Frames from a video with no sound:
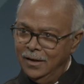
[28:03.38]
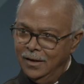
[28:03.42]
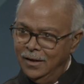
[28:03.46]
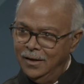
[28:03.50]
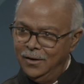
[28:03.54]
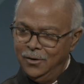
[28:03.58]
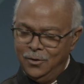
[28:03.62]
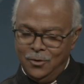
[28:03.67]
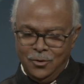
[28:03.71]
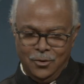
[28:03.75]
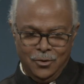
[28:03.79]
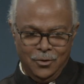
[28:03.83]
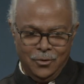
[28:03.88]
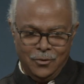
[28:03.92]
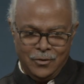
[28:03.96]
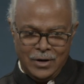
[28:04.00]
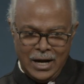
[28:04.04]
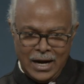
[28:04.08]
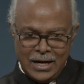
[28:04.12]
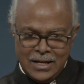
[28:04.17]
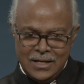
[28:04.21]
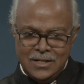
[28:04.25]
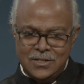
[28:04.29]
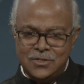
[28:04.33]

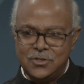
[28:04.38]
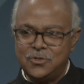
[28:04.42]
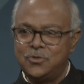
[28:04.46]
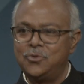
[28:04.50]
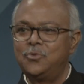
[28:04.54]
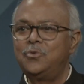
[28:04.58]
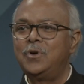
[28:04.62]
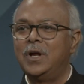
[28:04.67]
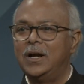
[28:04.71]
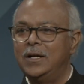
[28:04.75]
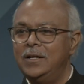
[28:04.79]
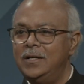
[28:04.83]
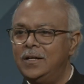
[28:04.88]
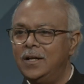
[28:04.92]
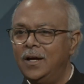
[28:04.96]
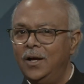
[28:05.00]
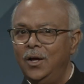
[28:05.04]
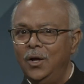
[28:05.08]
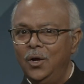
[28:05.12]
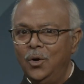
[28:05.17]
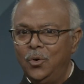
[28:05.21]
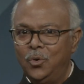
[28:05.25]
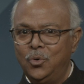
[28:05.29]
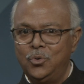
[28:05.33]
ready student
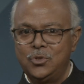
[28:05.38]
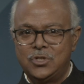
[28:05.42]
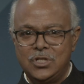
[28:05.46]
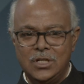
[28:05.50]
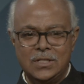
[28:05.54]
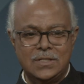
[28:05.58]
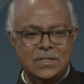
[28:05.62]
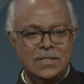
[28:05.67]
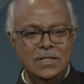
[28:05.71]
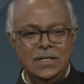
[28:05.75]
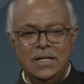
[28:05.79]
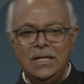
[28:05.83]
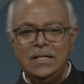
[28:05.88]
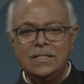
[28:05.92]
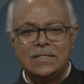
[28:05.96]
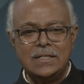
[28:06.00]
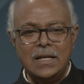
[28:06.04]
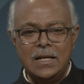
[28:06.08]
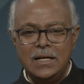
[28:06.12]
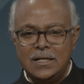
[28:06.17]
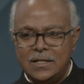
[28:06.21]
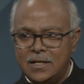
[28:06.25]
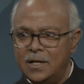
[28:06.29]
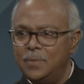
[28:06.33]
who just needs a
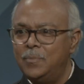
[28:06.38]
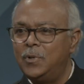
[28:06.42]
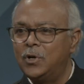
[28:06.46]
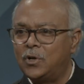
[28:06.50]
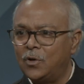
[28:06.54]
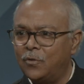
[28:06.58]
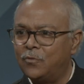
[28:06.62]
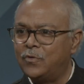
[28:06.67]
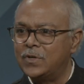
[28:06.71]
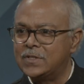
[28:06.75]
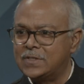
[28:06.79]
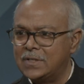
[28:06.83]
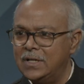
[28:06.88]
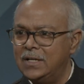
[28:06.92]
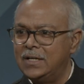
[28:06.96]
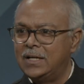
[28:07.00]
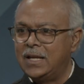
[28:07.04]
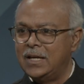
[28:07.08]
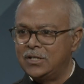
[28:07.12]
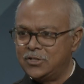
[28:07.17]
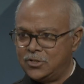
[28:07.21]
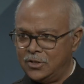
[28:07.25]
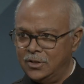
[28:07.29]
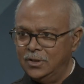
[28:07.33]
little bit of
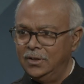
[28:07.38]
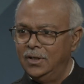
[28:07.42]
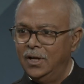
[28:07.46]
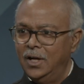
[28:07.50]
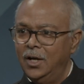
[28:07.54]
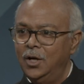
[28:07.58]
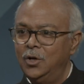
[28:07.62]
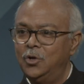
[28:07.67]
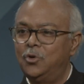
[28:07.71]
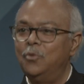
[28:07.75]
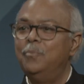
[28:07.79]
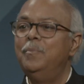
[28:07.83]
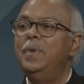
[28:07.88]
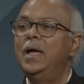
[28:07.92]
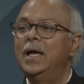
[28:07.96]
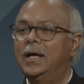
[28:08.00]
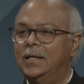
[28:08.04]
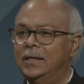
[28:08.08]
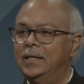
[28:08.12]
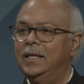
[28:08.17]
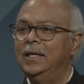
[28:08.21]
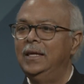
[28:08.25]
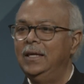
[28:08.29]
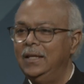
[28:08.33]
facilitation to
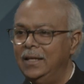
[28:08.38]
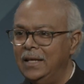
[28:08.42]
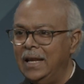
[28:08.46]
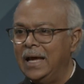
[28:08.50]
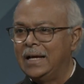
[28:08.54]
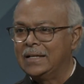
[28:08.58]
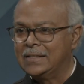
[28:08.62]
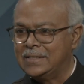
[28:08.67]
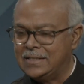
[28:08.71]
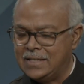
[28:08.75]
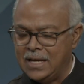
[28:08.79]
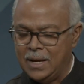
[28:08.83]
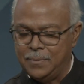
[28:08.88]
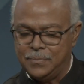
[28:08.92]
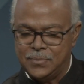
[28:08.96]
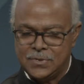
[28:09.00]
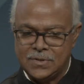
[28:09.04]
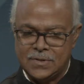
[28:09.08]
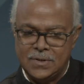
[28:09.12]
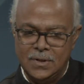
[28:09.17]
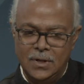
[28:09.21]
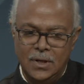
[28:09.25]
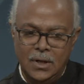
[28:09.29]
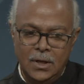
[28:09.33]
make the next
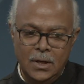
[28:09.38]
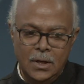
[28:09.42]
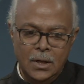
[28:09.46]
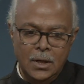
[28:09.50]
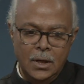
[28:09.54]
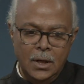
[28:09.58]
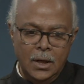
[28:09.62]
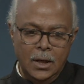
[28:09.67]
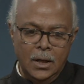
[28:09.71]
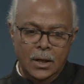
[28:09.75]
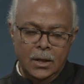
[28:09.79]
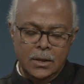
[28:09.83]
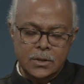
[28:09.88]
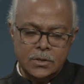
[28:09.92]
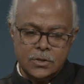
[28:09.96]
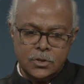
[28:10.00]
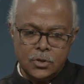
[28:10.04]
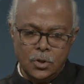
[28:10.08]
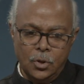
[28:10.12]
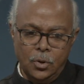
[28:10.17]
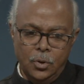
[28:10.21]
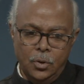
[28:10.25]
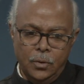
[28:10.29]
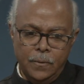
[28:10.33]
steps.
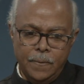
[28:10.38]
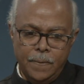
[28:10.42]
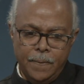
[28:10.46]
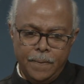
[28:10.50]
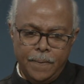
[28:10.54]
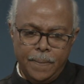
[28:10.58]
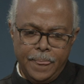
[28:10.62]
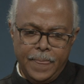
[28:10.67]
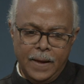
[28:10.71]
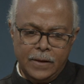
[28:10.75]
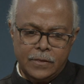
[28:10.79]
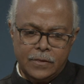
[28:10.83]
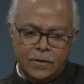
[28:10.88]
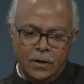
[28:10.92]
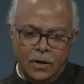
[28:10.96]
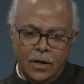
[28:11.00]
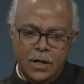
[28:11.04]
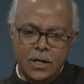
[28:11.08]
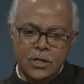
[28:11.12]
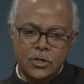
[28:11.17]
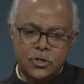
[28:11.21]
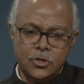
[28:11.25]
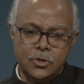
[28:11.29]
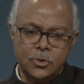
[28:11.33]
So the
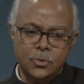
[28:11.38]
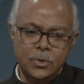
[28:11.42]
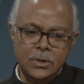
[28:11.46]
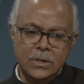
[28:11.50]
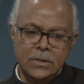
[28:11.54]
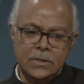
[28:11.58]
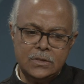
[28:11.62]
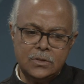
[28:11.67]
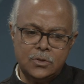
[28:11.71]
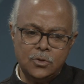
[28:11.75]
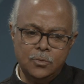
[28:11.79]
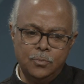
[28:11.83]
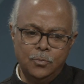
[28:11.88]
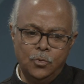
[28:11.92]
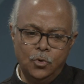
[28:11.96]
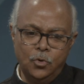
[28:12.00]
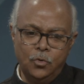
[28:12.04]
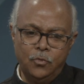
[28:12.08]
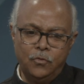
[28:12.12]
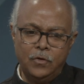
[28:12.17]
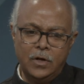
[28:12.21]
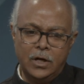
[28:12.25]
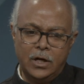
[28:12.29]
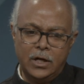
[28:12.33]
third issue is to
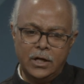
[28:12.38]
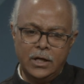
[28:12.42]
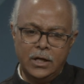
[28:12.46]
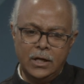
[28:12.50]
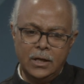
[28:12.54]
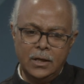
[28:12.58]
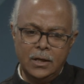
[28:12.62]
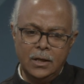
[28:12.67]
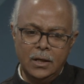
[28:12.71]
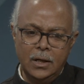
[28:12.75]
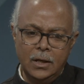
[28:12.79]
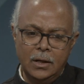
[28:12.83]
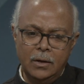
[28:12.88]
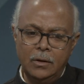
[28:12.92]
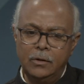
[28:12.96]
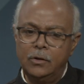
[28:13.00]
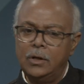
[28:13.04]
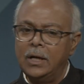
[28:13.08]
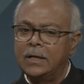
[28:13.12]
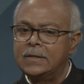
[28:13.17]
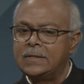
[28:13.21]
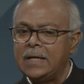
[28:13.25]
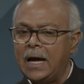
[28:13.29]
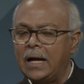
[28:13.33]
move learning,
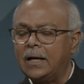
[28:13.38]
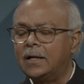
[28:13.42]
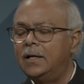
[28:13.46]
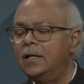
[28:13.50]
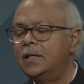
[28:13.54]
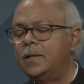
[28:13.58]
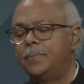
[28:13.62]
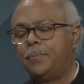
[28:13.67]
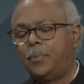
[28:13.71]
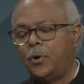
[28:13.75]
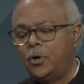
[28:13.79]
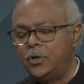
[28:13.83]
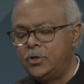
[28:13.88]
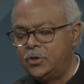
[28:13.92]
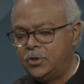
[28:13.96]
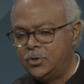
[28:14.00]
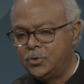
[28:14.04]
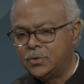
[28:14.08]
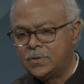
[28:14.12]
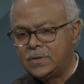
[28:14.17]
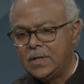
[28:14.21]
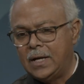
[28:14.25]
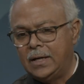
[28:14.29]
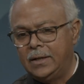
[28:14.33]
exactly the point you
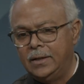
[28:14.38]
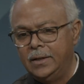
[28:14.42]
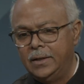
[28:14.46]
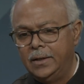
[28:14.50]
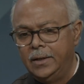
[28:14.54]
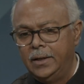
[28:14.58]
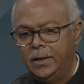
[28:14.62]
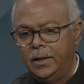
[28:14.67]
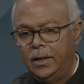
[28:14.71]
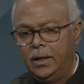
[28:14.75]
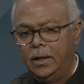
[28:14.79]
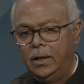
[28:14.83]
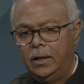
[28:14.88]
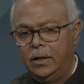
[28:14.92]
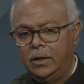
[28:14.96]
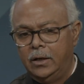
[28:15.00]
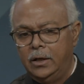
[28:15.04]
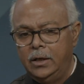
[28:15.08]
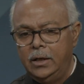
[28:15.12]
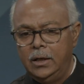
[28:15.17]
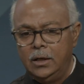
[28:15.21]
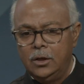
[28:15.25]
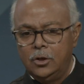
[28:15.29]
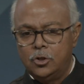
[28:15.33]
said,
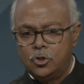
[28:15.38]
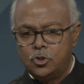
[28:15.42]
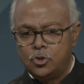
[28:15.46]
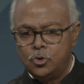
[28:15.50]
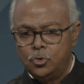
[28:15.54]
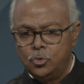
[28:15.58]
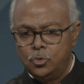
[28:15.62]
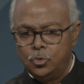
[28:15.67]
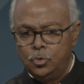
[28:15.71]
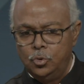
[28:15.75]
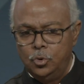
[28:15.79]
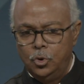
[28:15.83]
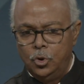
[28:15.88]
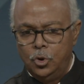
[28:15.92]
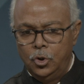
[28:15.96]
learning to